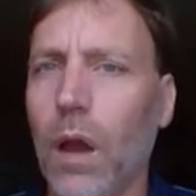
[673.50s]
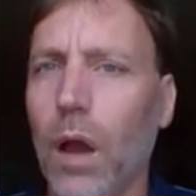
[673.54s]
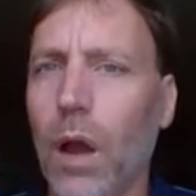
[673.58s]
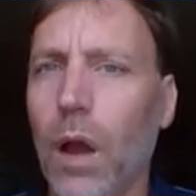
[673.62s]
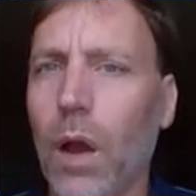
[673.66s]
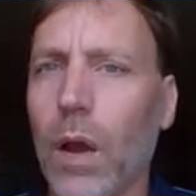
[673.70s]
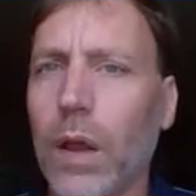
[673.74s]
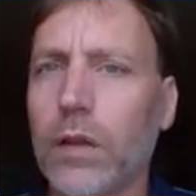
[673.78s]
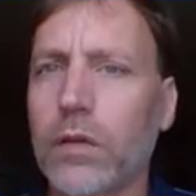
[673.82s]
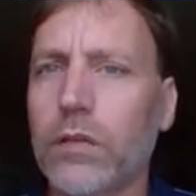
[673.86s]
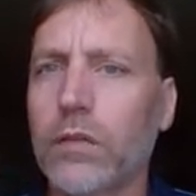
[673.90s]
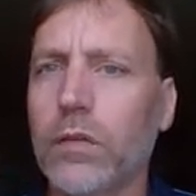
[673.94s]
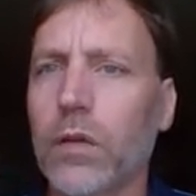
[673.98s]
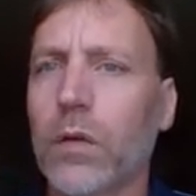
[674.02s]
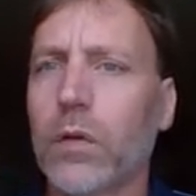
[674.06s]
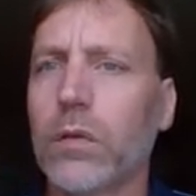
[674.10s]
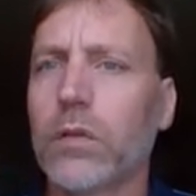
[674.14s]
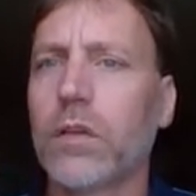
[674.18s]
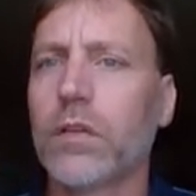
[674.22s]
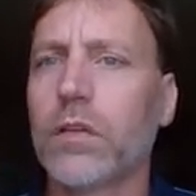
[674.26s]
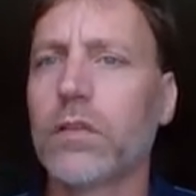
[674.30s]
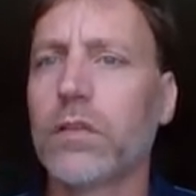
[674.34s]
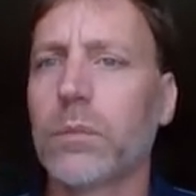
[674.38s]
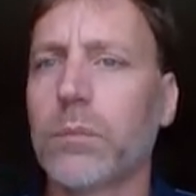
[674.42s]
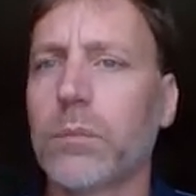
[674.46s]
All right, so
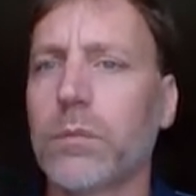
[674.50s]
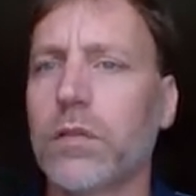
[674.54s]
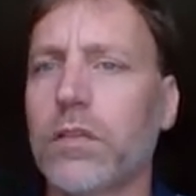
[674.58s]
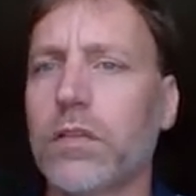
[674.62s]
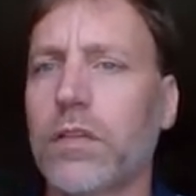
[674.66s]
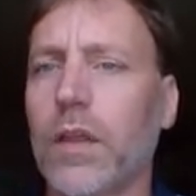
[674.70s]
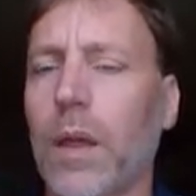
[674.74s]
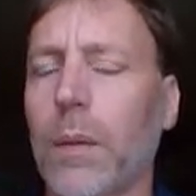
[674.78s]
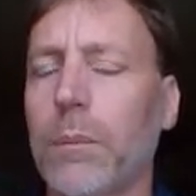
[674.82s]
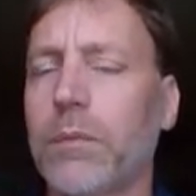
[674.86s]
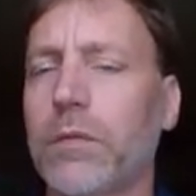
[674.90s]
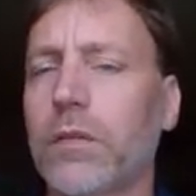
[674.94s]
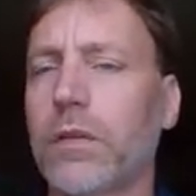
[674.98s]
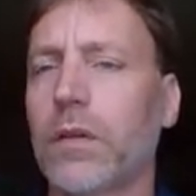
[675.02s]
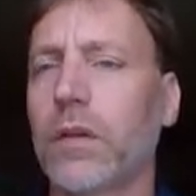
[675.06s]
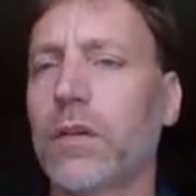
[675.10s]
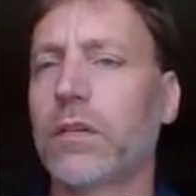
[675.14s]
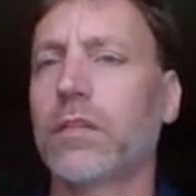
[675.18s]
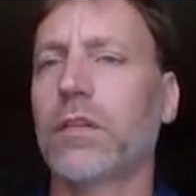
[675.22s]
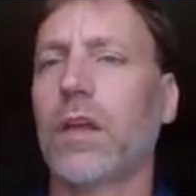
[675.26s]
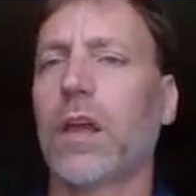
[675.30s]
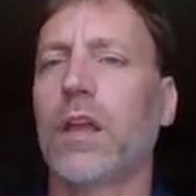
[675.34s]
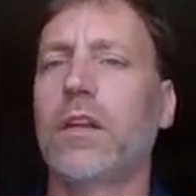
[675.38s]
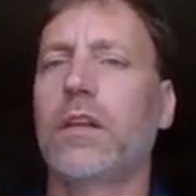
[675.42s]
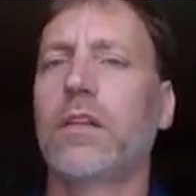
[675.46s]
there's some steps in the
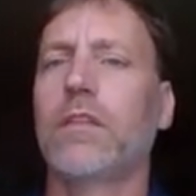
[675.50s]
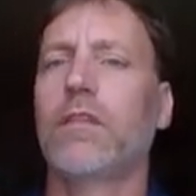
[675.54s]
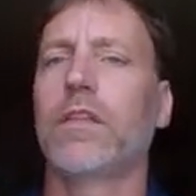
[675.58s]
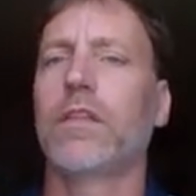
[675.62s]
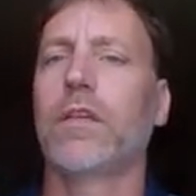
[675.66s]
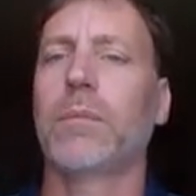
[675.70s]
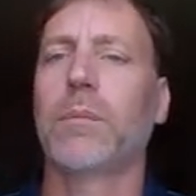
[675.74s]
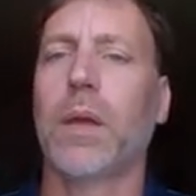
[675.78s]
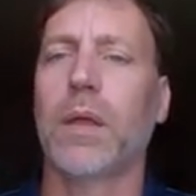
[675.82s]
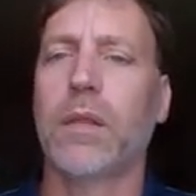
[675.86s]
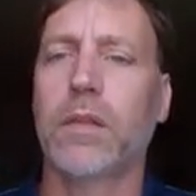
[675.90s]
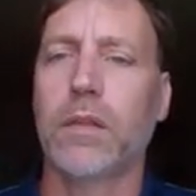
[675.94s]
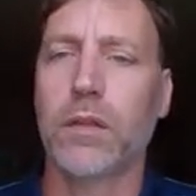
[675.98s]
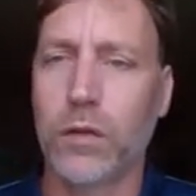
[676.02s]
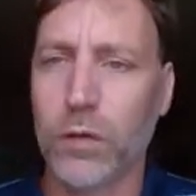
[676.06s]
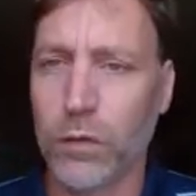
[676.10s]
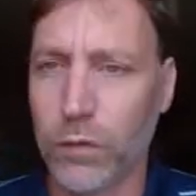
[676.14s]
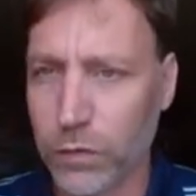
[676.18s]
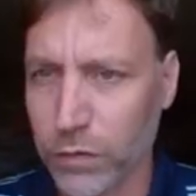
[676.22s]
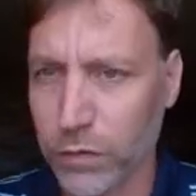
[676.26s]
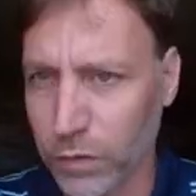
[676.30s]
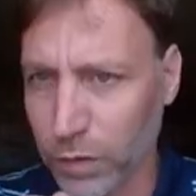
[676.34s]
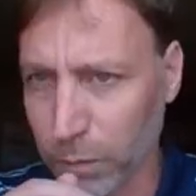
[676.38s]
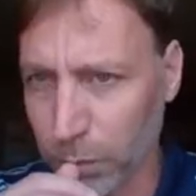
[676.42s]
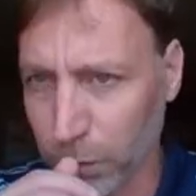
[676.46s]
scientific method you've
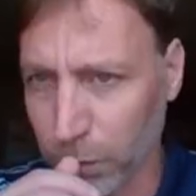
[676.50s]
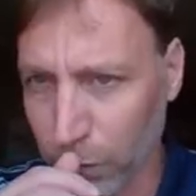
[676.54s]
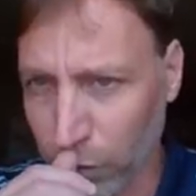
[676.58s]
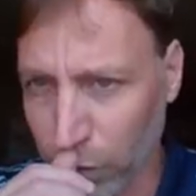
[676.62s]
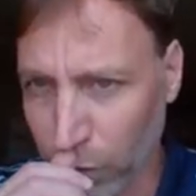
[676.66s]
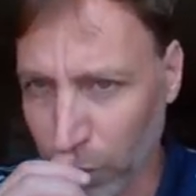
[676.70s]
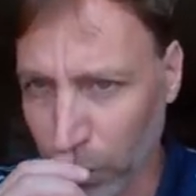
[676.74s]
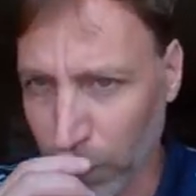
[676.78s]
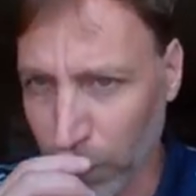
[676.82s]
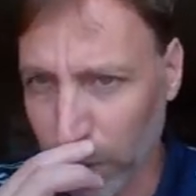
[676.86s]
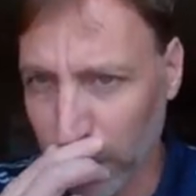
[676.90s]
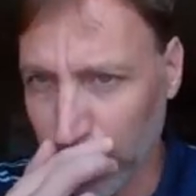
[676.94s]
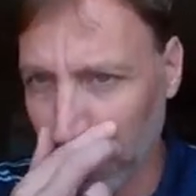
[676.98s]
seen before.